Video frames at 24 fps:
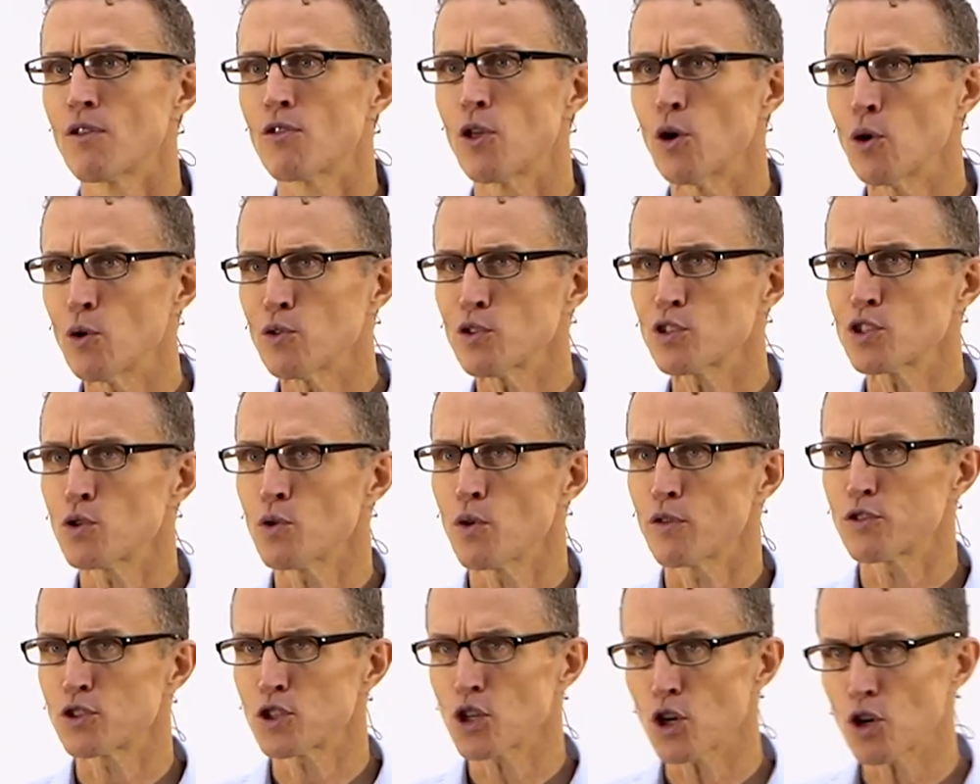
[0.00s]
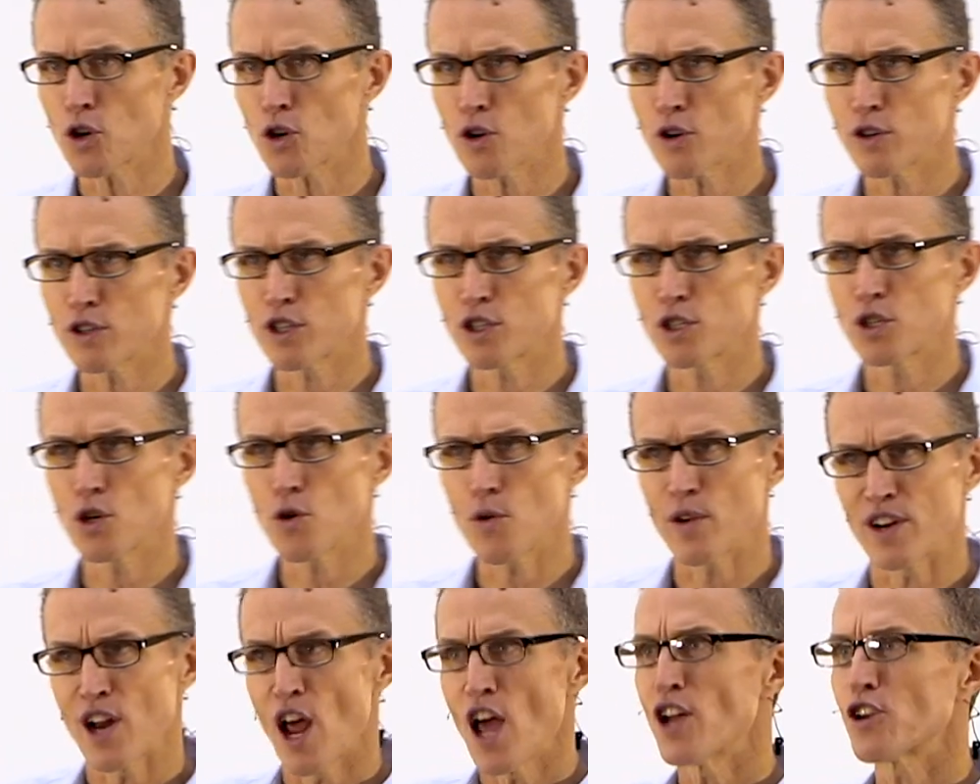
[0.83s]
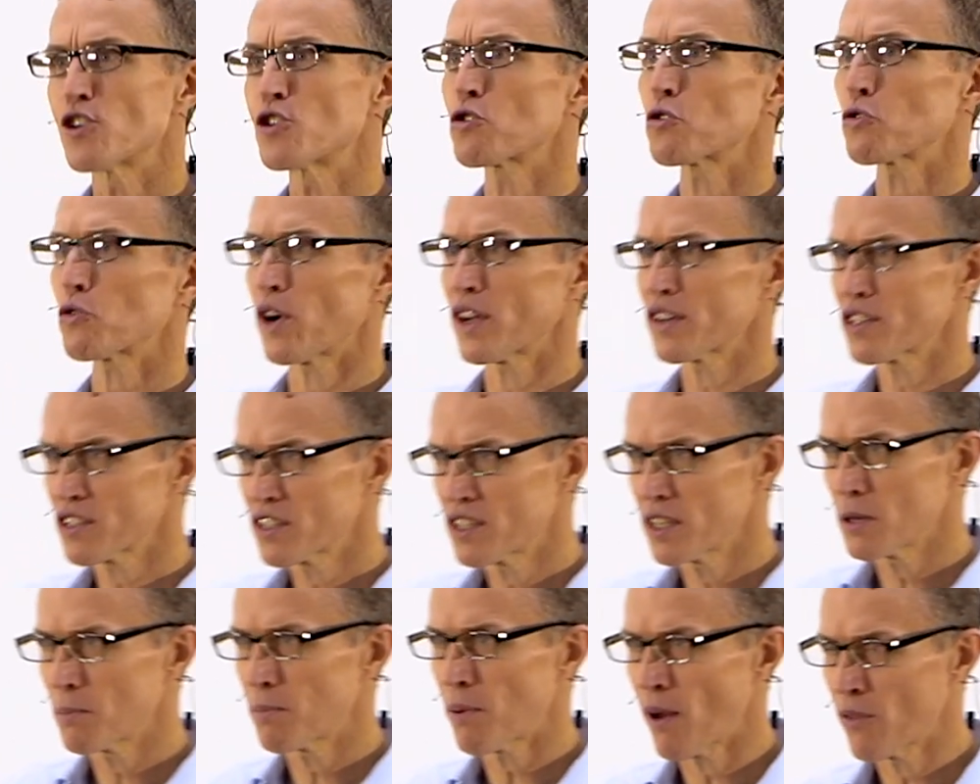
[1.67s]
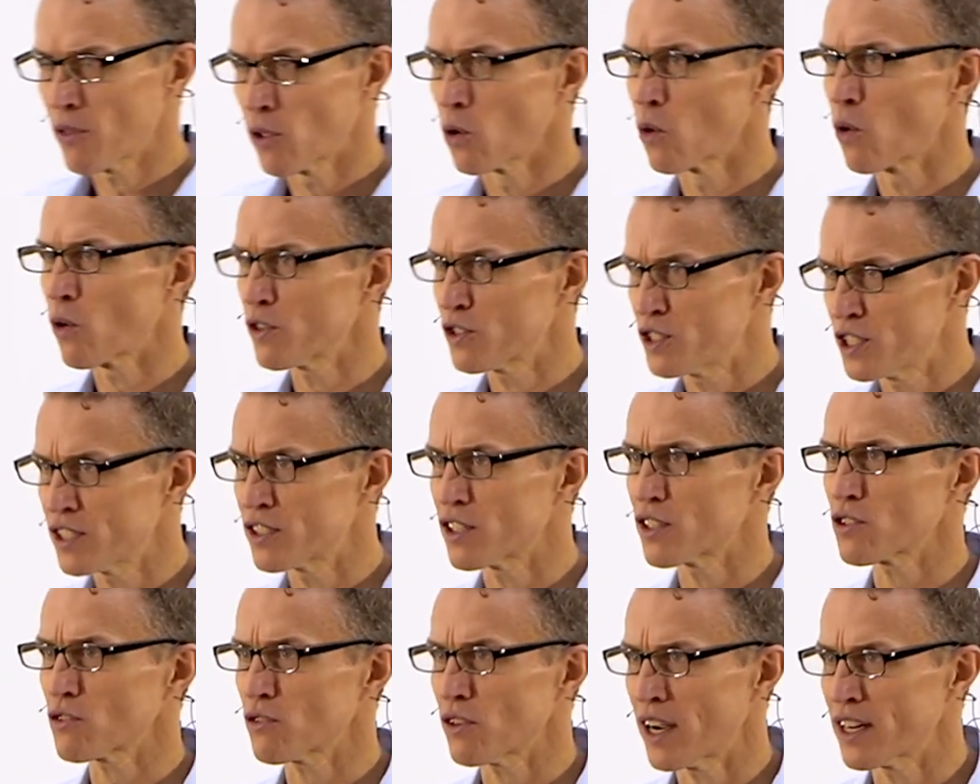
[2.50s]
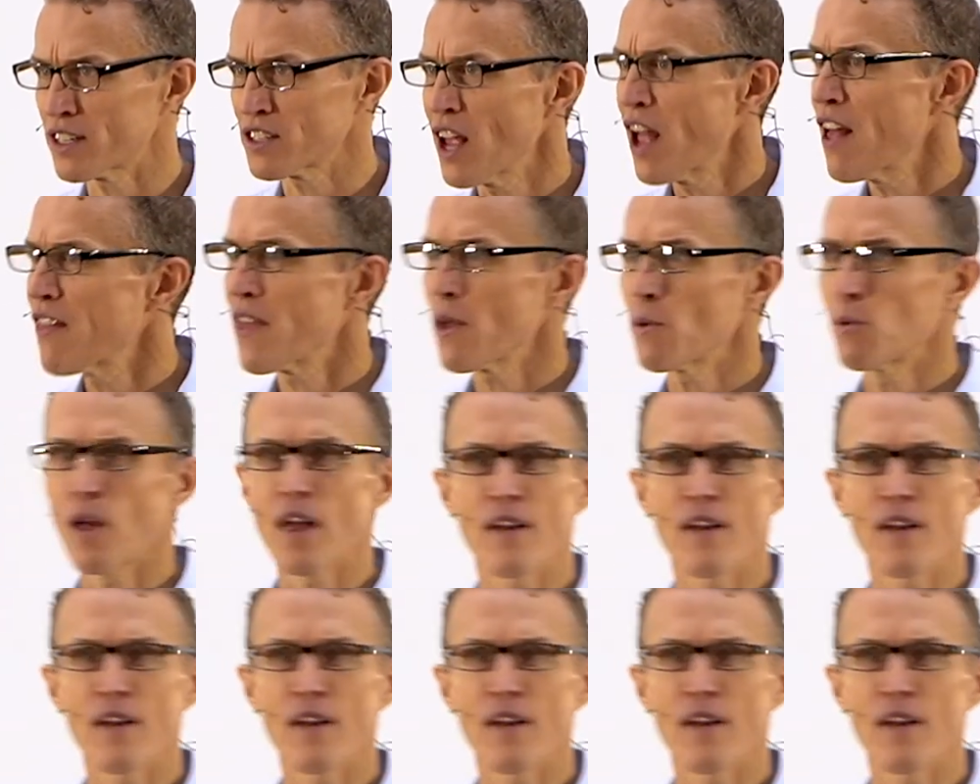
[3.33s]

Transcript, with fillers: Those who have turned to and trusted upon the Lord Jesus Christ, they